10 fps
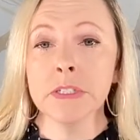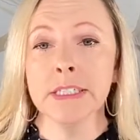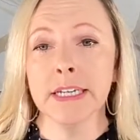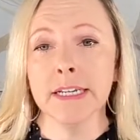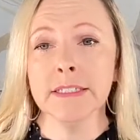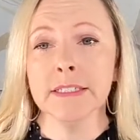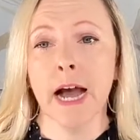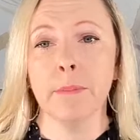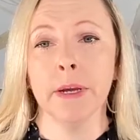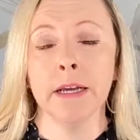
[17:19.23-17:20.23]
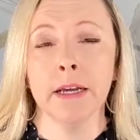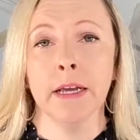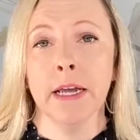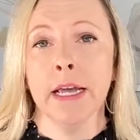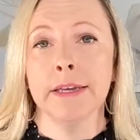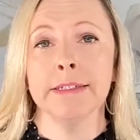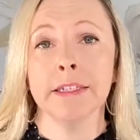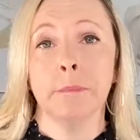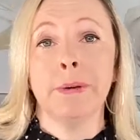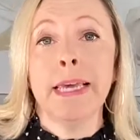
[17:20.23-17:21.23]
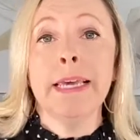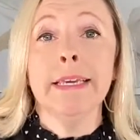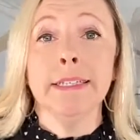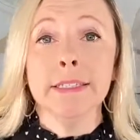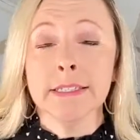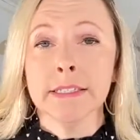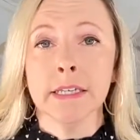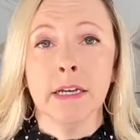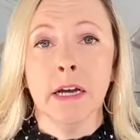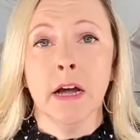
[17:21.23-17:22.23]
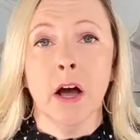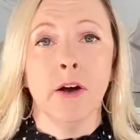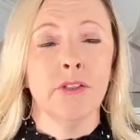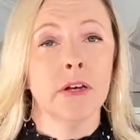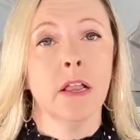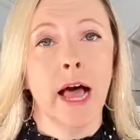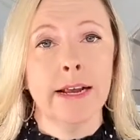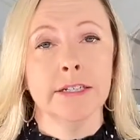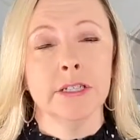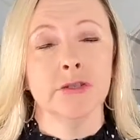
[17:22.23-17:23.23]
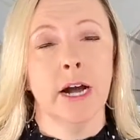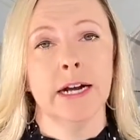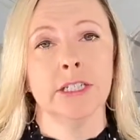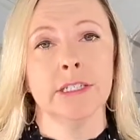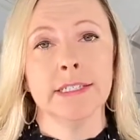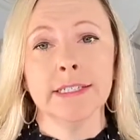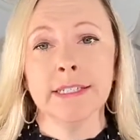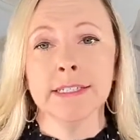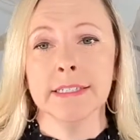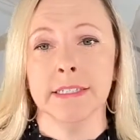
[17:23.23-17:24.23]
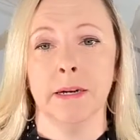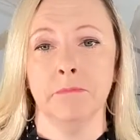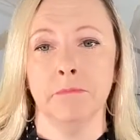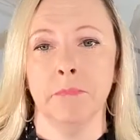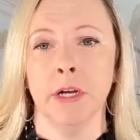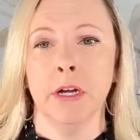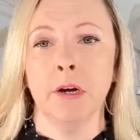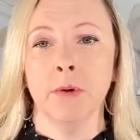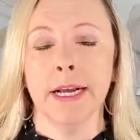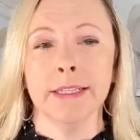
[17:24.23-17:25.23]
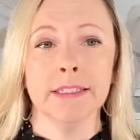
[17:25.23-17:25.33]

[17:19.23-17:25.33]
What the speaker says: today's topic is a piece of the client attraction system, right?